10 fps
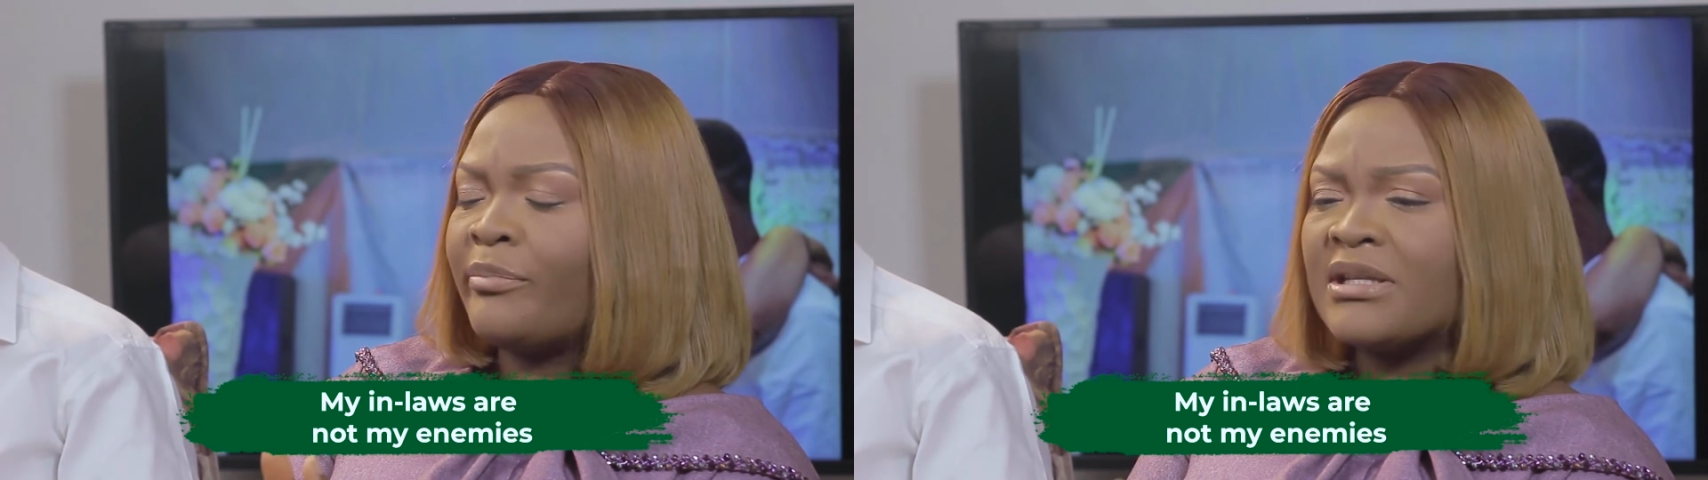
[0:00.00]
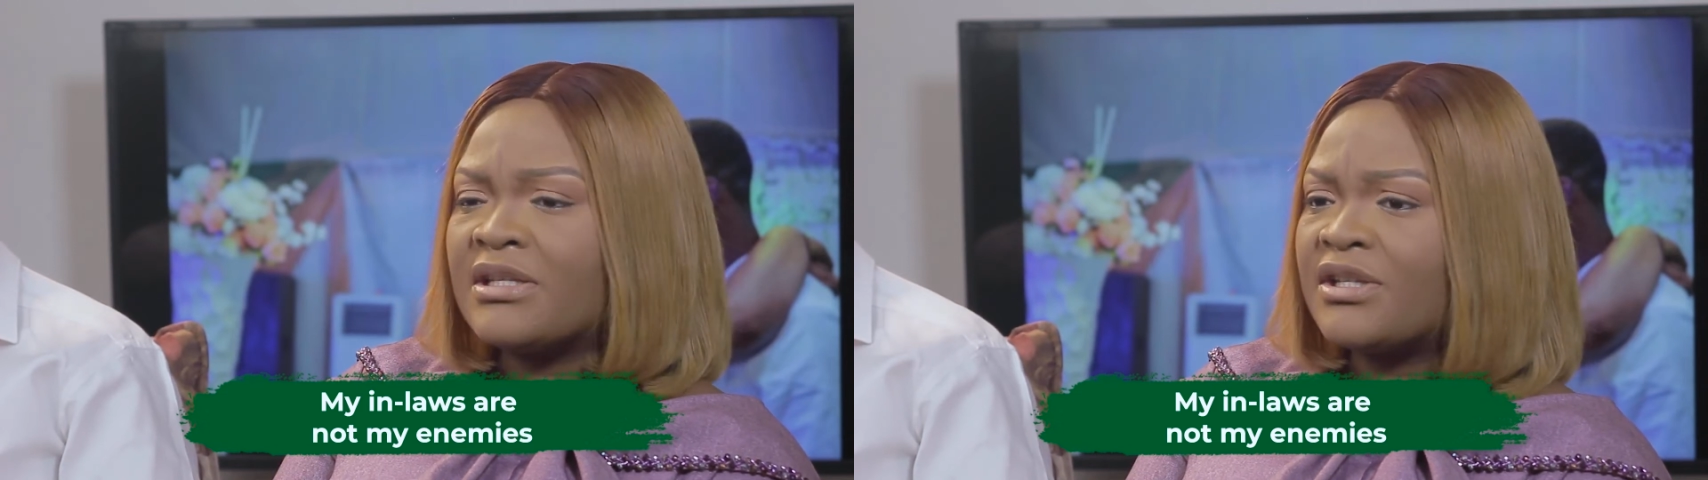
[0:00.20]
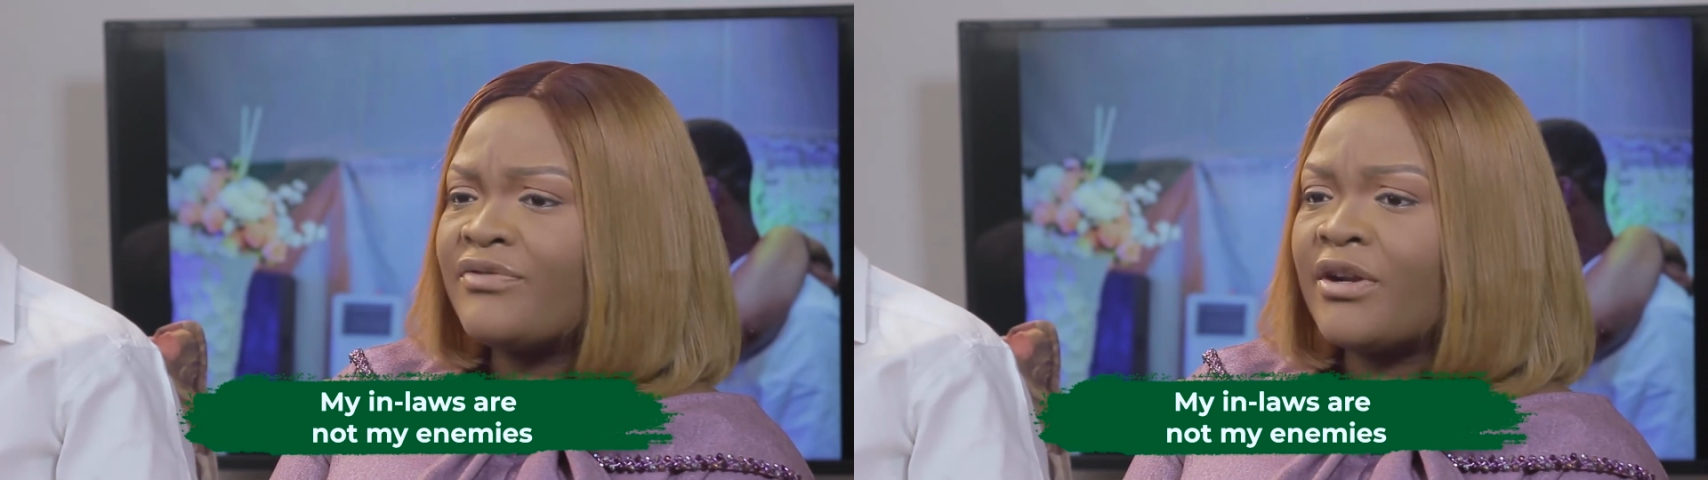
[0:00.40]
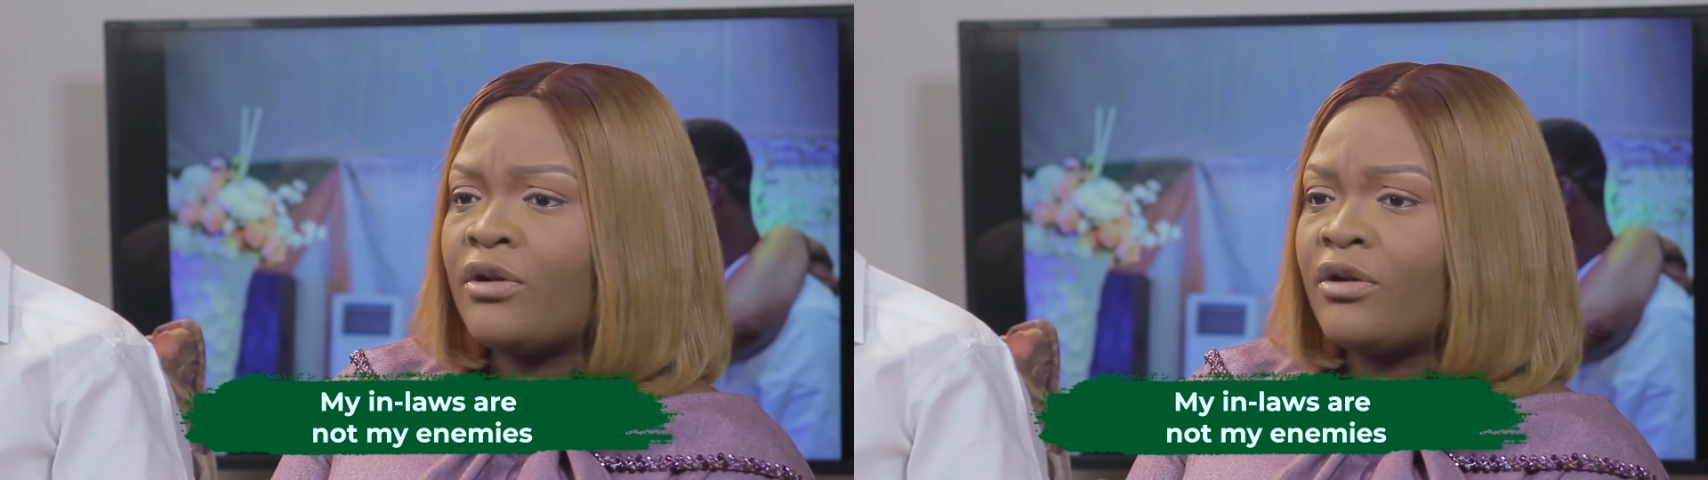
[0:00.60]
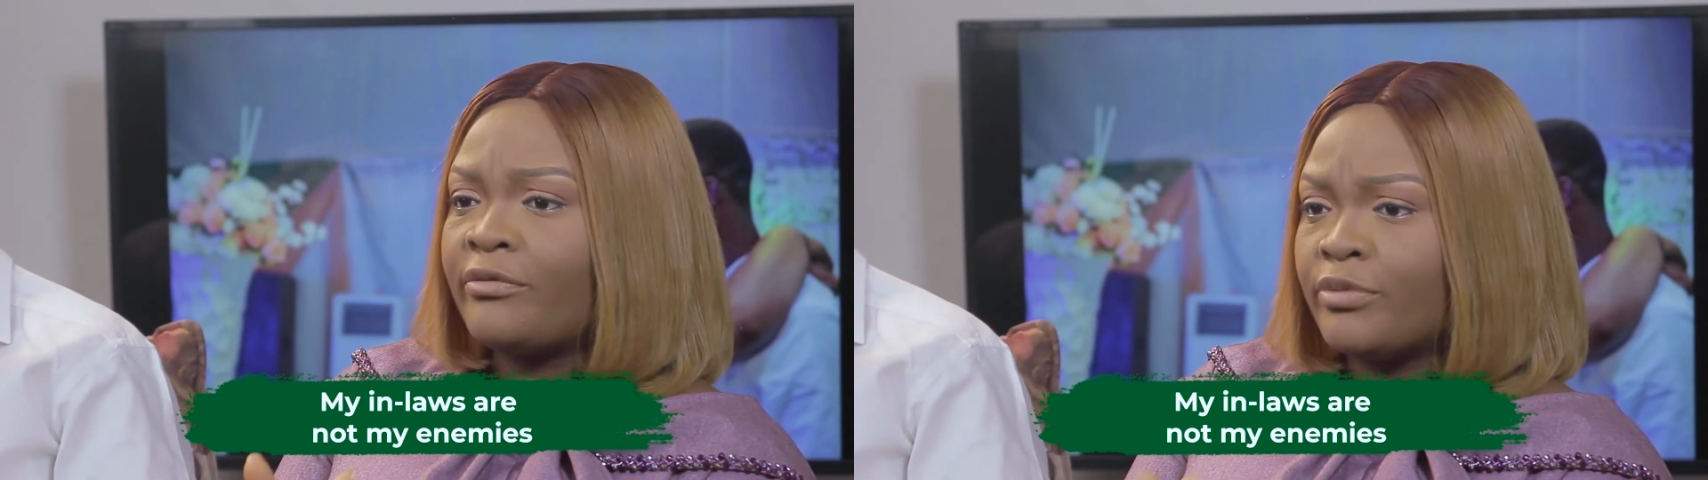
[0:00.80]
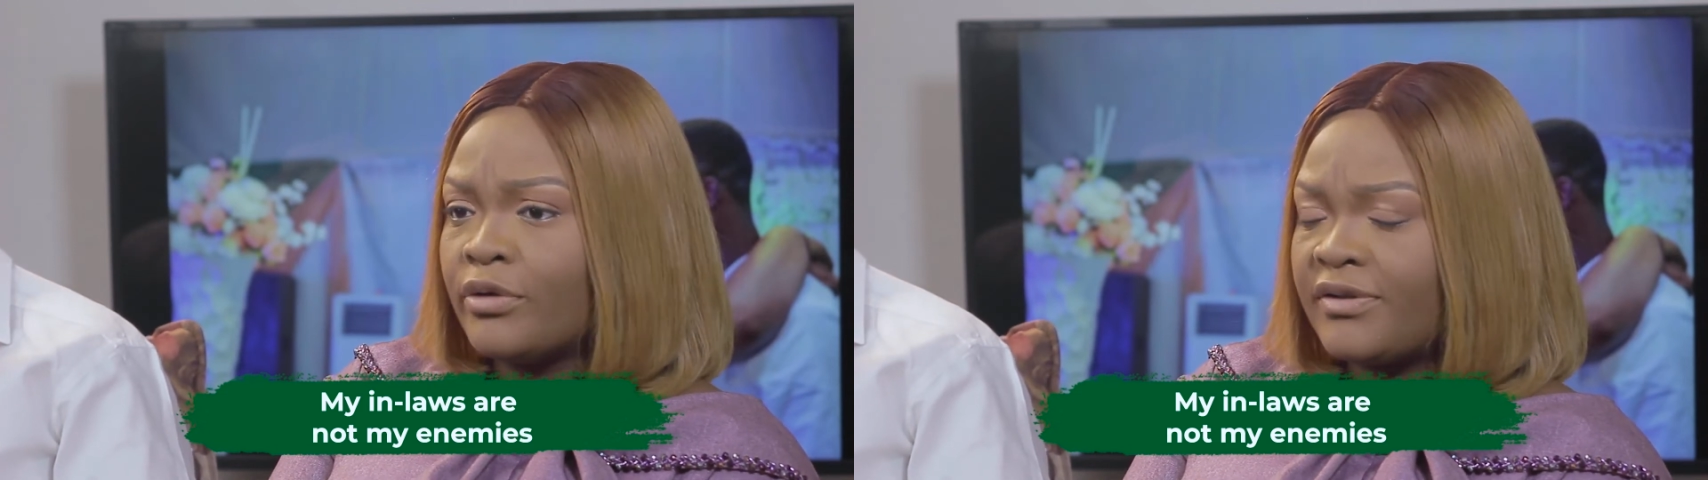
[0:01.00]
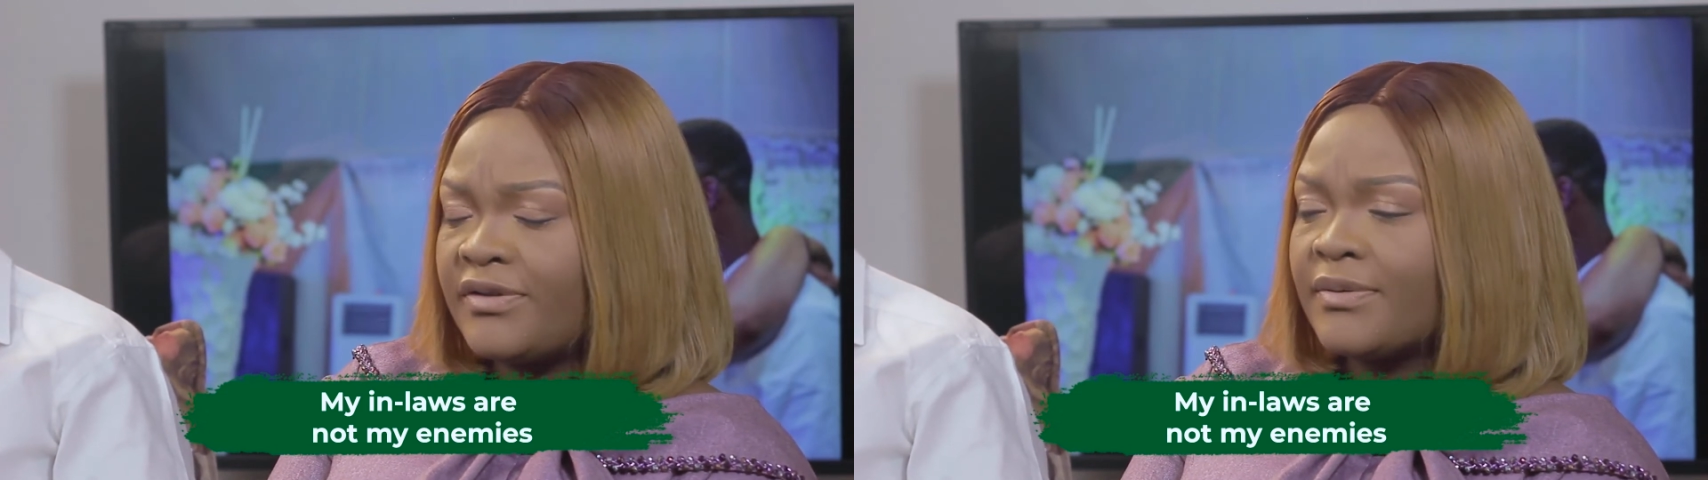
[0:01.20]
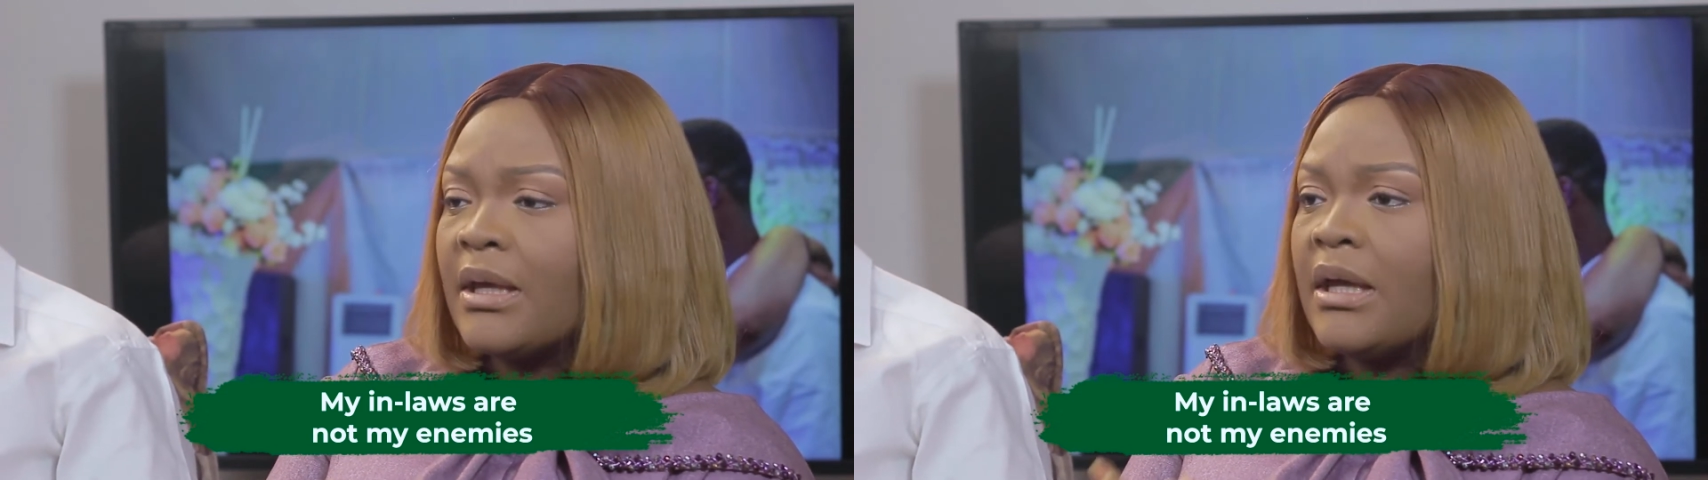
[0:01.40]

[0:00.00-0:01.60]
messages, read a lot of books.